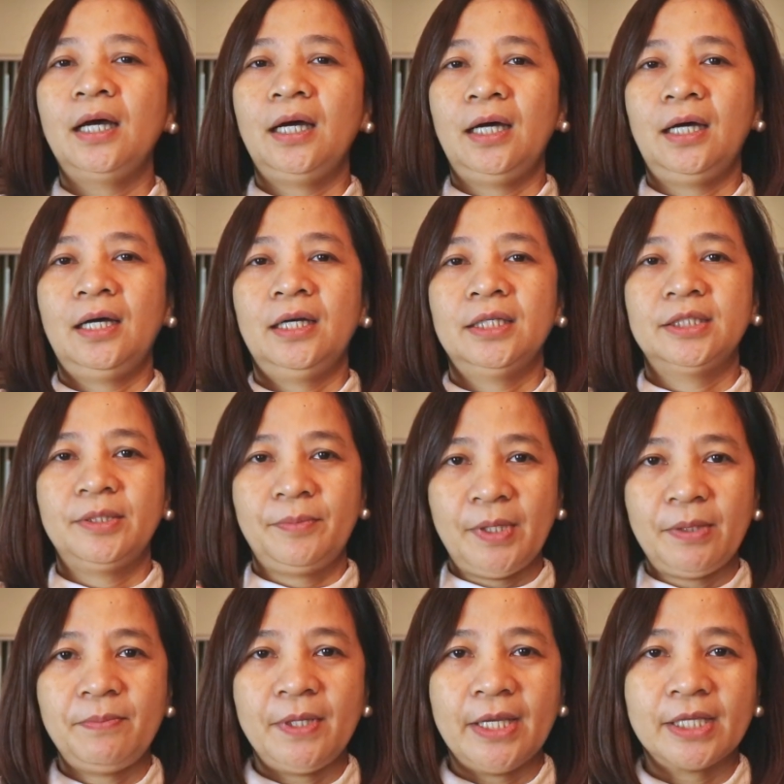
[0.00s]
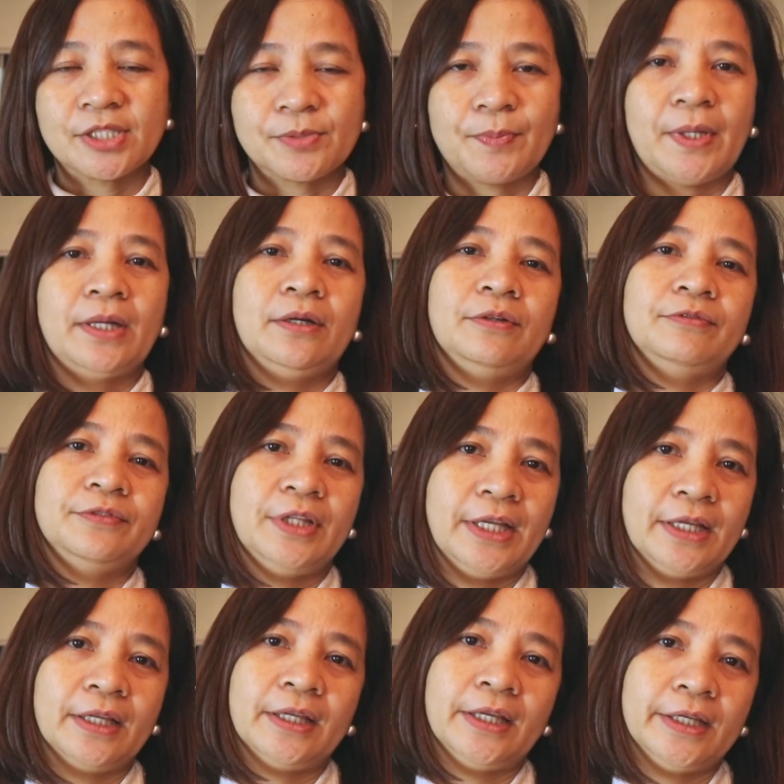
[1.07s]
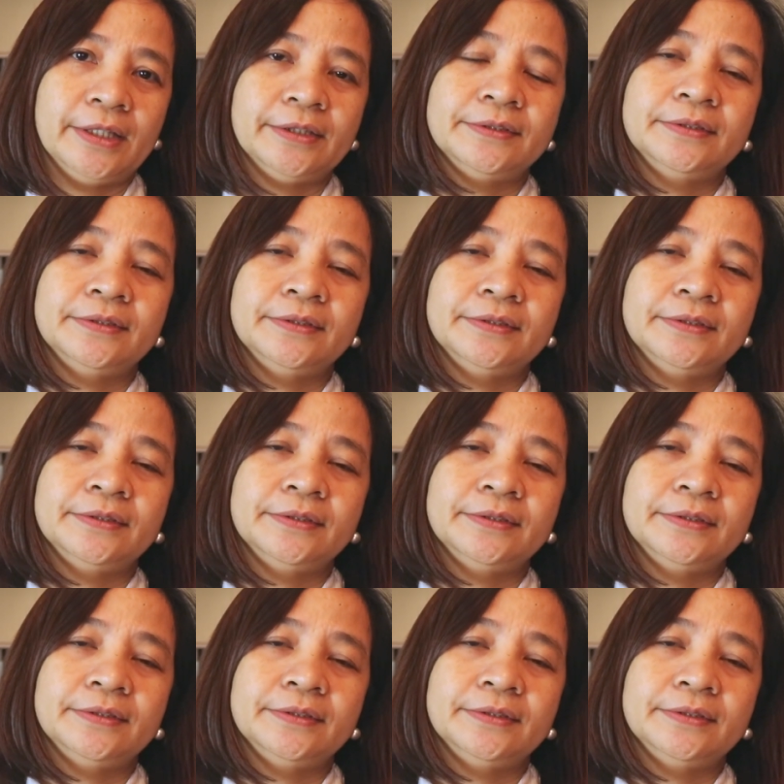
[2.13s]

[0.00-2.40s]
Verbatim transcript: the baby expired of dengue.